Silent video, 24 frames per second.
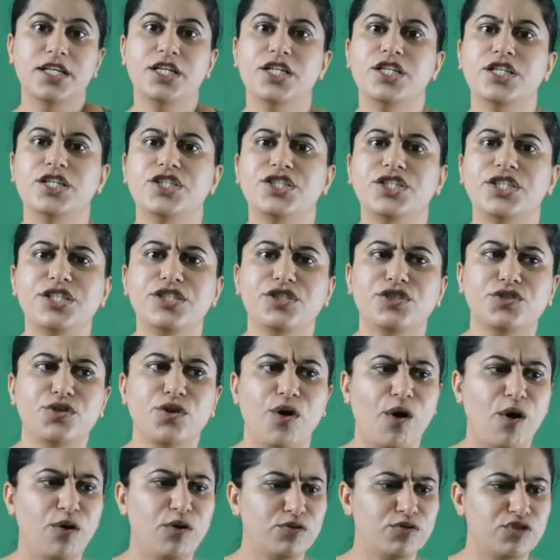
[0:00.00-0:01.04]
she
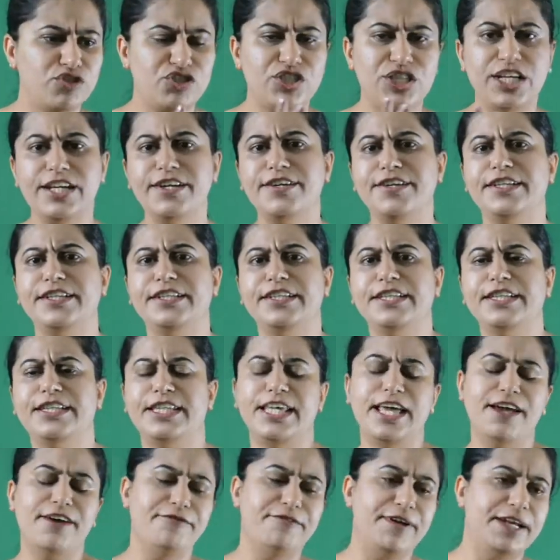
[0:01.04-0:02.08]
saw children,
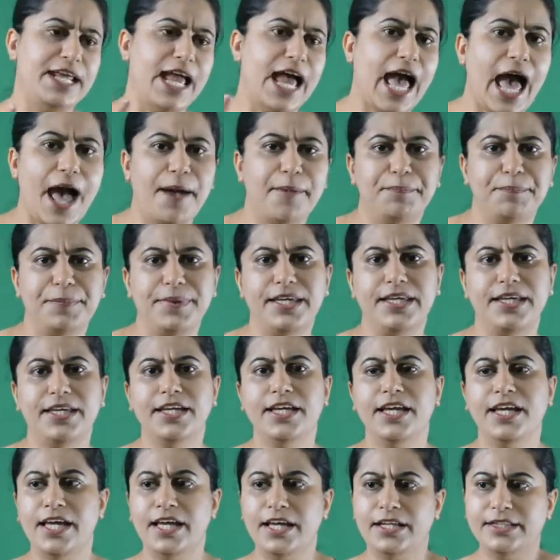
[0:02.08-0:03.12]
they are very happy,
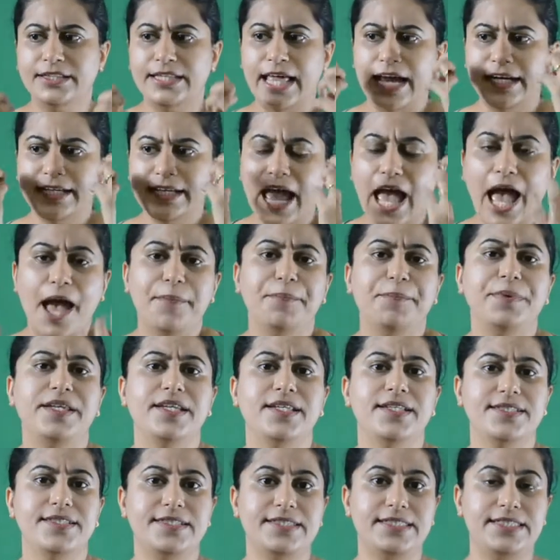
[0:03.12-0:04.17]
that
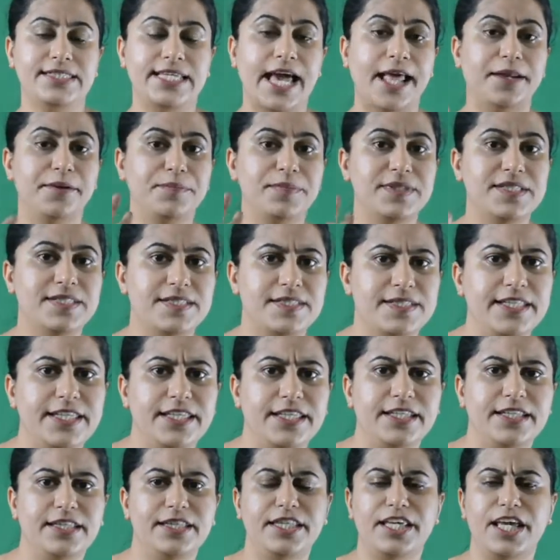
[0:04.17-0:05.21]
happiness can be
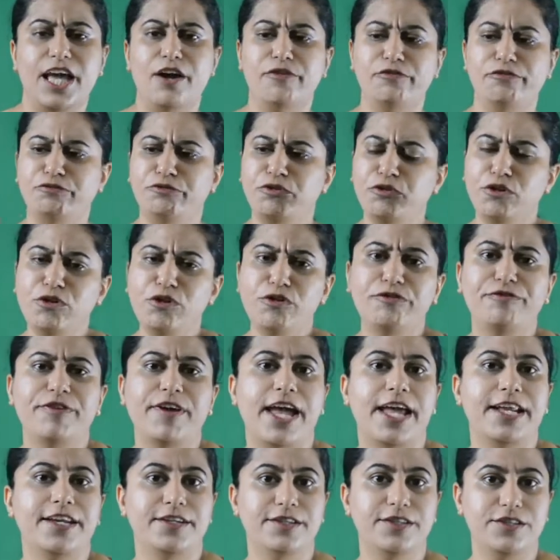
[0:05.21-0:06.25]
seen, they are full of
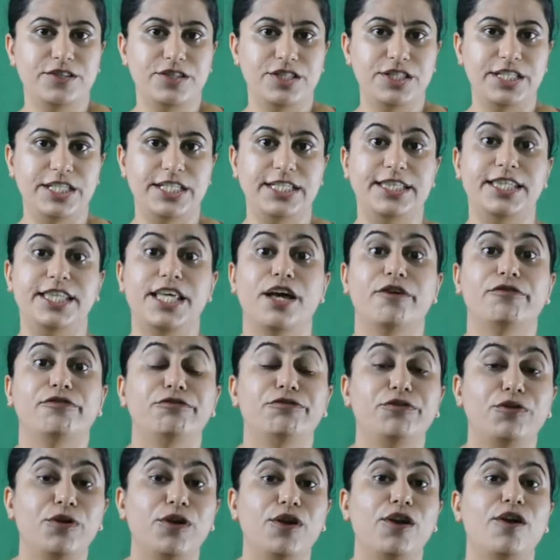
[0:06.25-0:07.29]
energy, they are
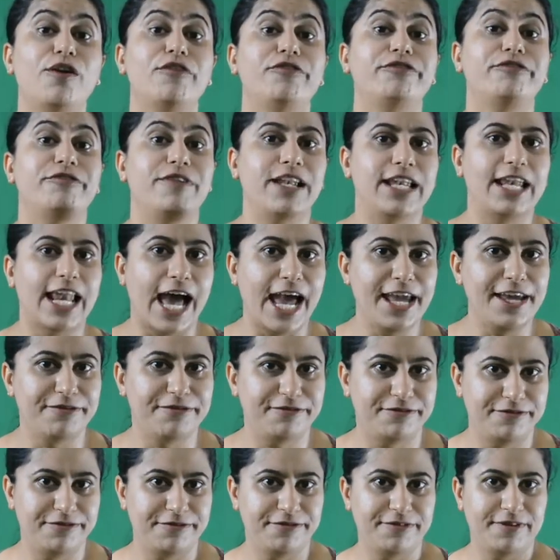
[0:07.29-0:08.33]
full of
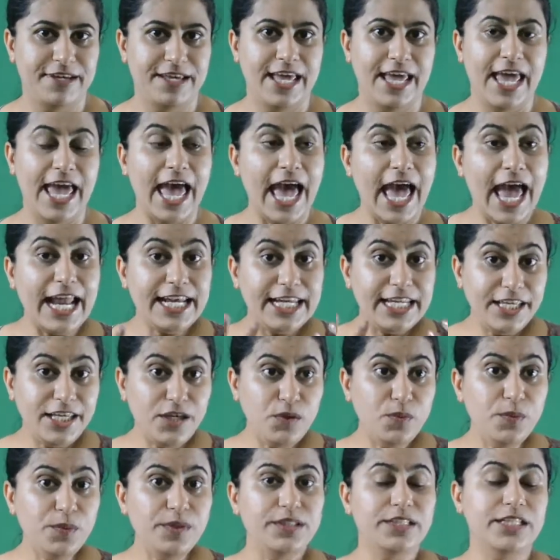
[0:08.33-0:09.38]
life. And
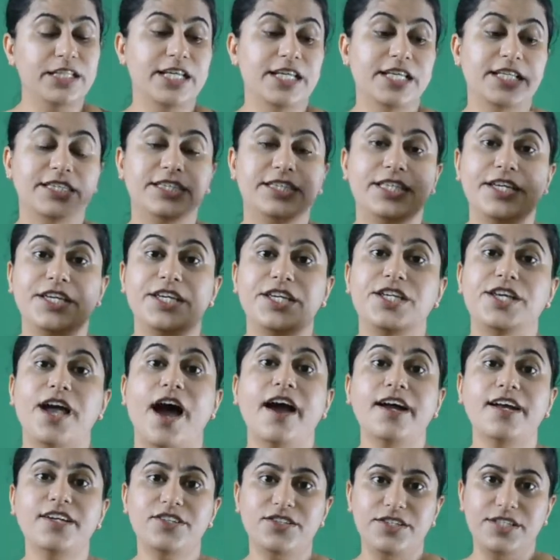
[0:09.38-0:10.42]
even the
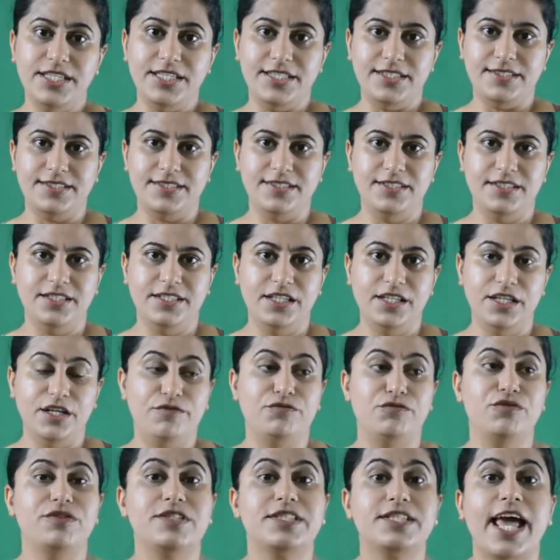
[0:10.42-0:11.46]
young trees, it
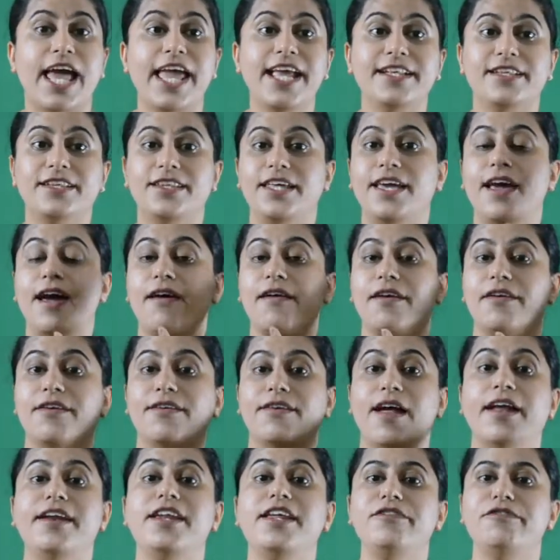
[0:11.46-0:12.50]
was like they are
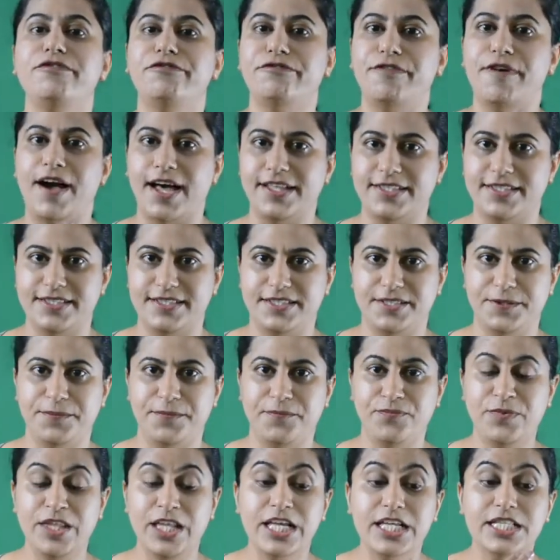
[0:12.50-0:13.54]
running fast.
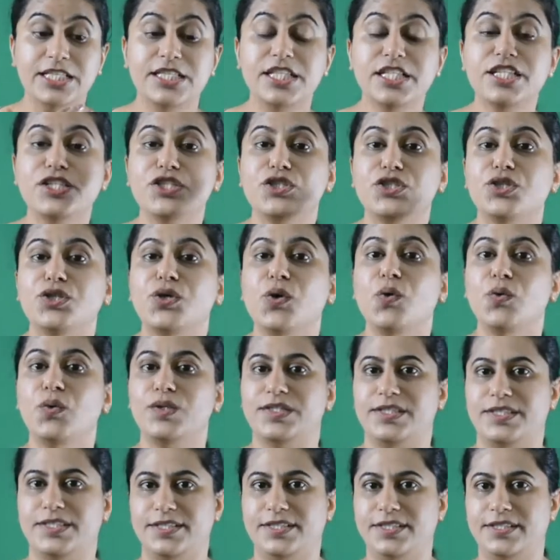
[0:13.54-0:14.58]
This
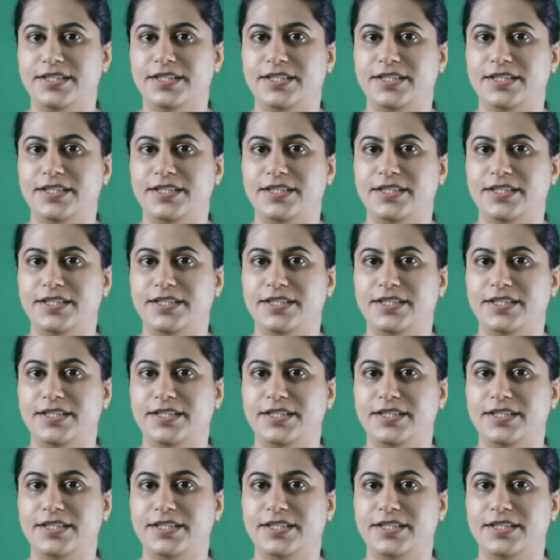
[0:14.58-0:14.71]
shows